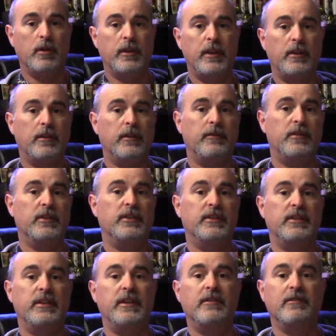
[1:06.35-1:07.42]
they could have just
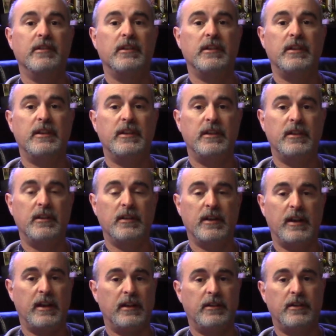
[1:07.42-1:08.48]
secretly
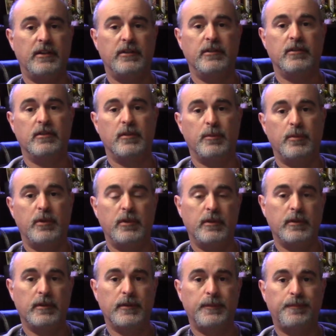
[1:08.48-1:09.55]
hacked into your
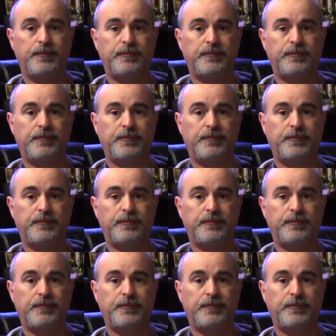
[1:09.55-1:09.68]
computer